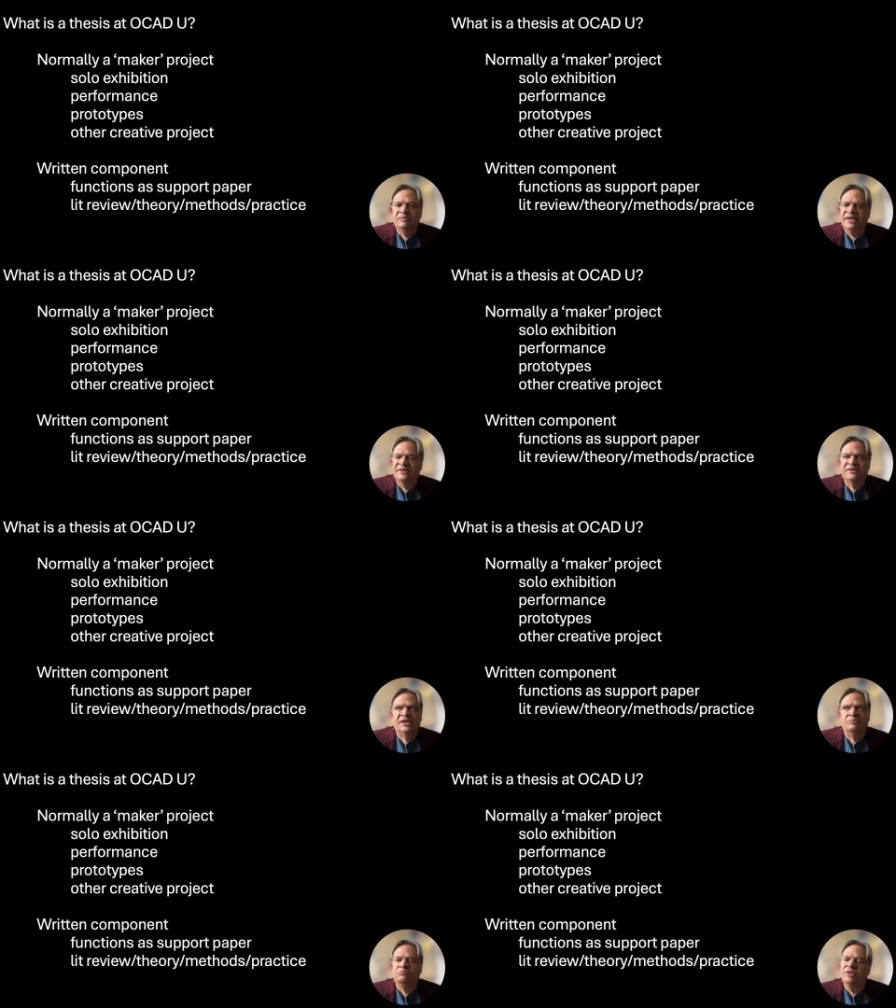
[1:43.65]
It
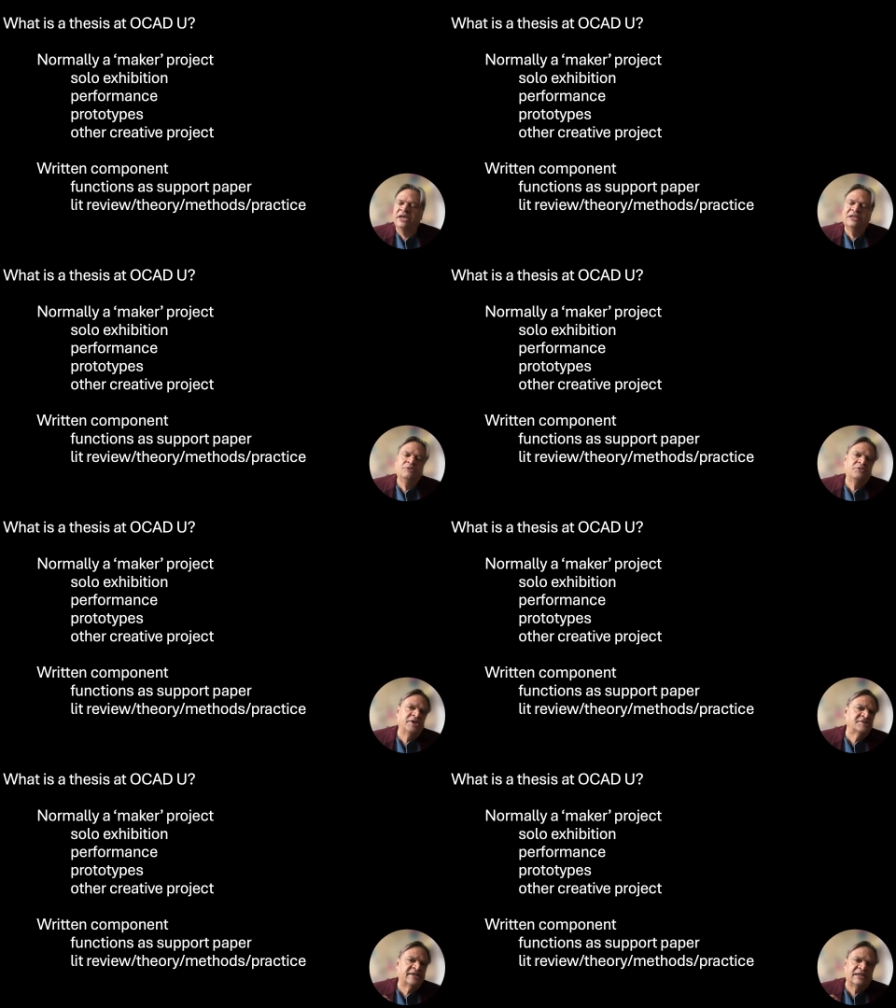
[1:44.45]
can include
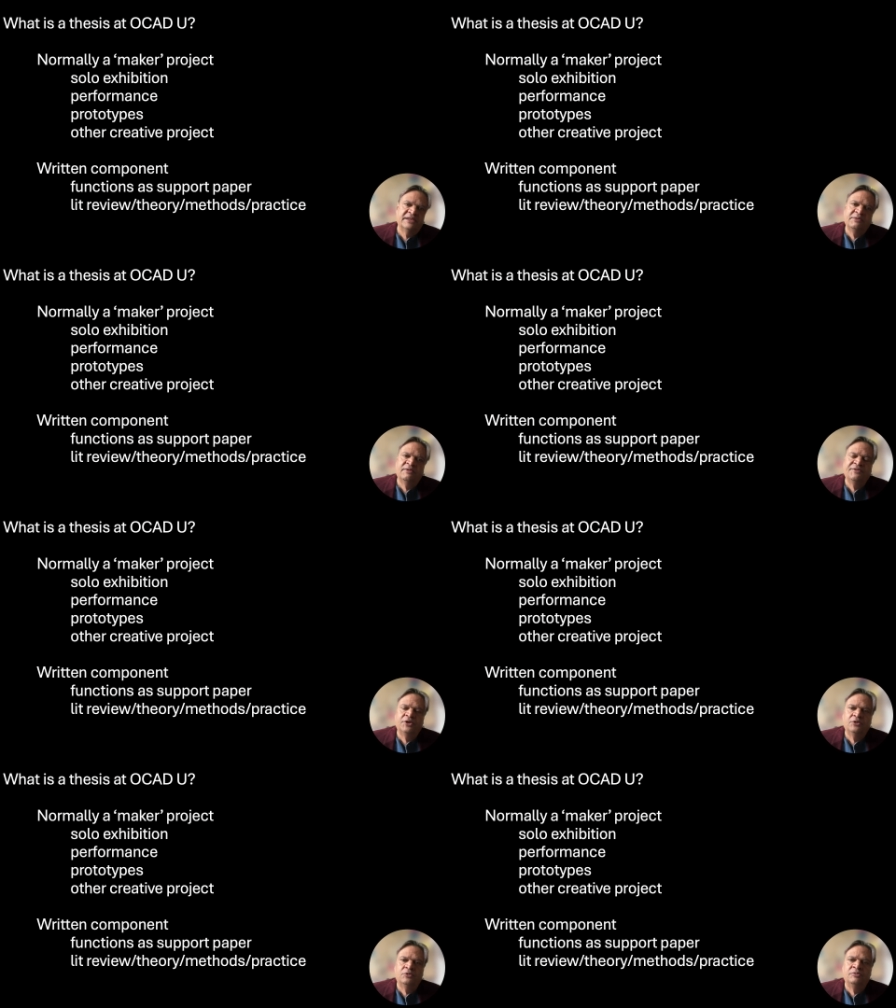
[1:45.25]
things like a lit
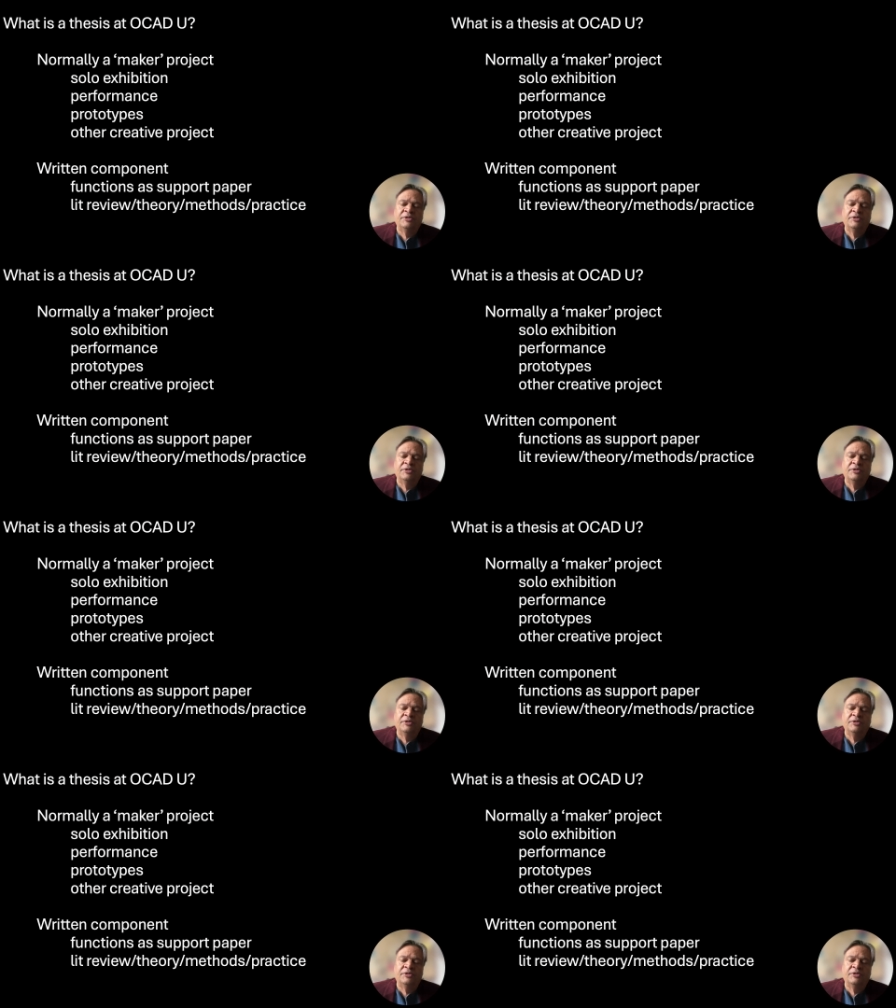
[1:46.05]
review,